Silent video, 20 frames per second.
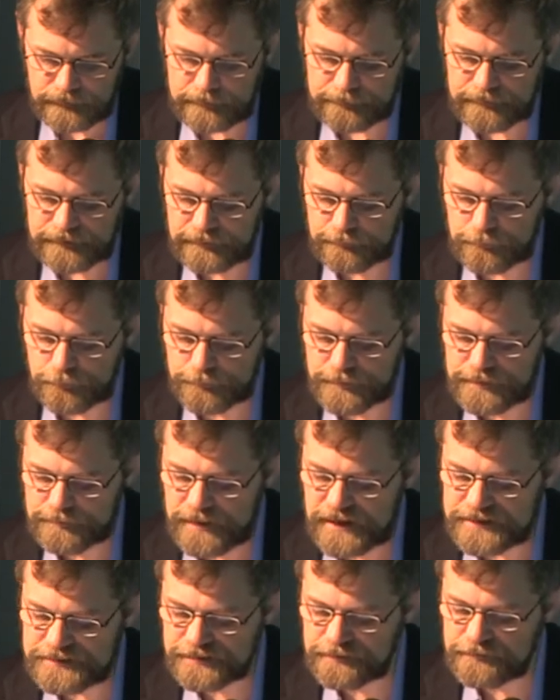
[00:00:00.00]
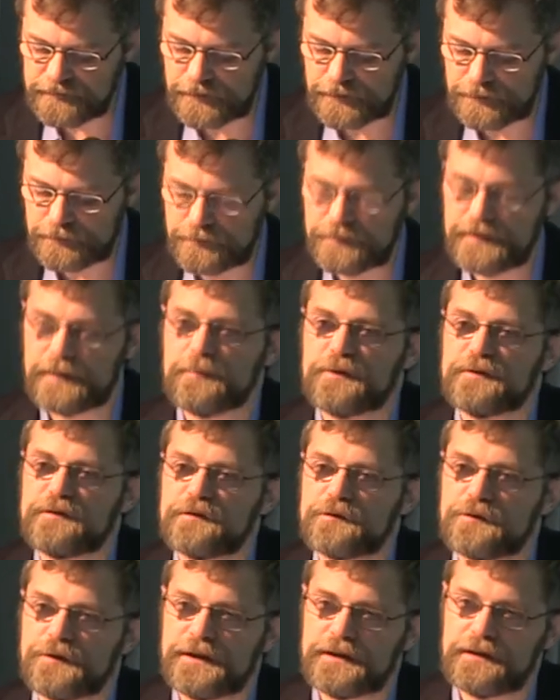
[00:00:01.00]
I mean, it would be much easier to
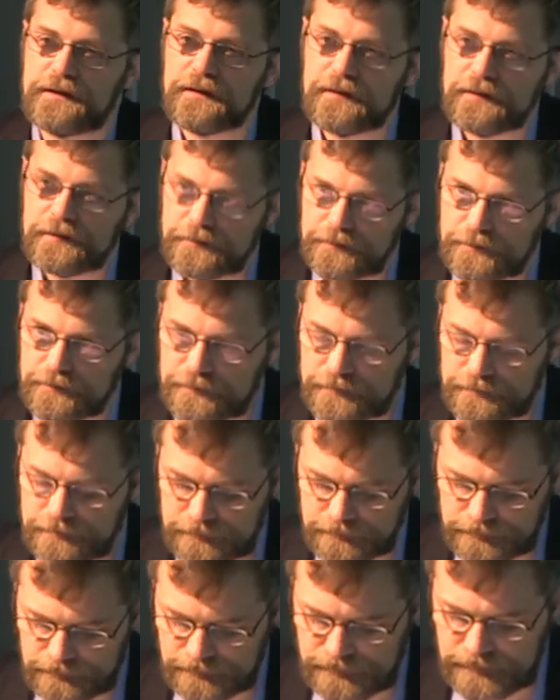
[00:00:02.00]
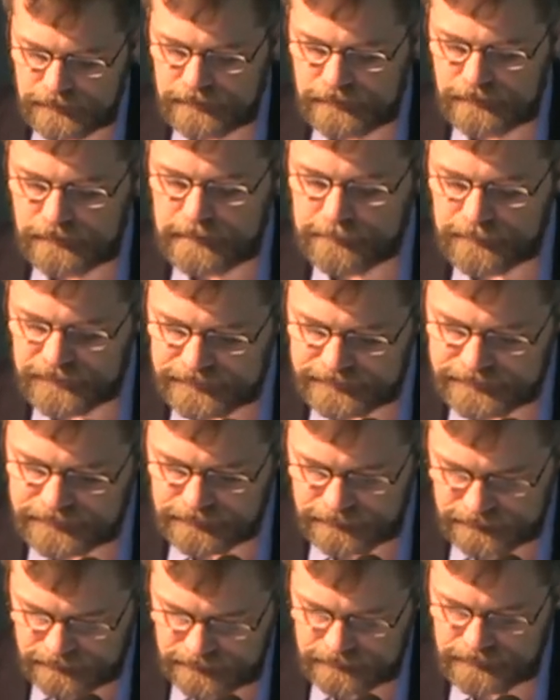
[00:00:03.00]
demonstrate those
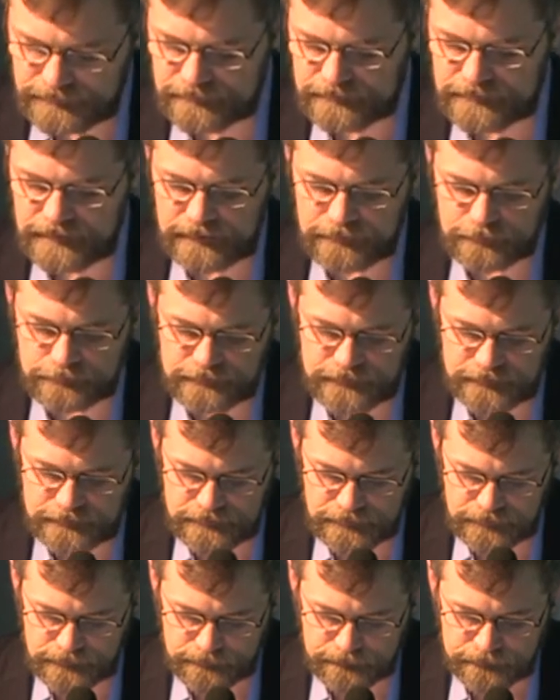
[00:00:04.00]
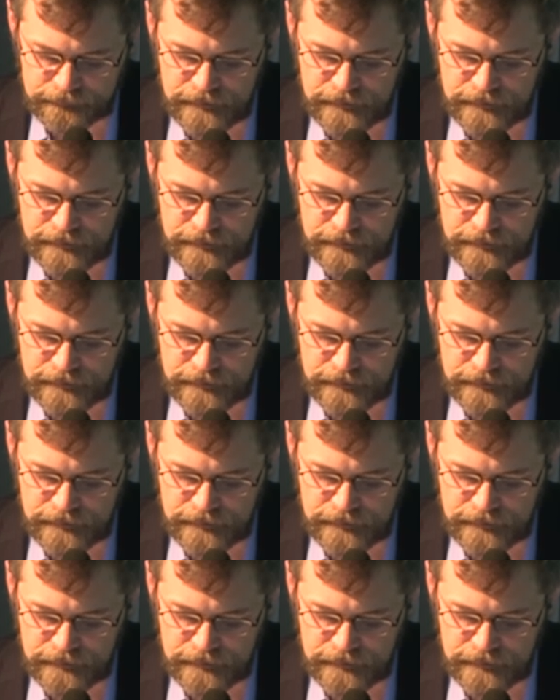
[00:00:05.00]
abilities in this kind of setting.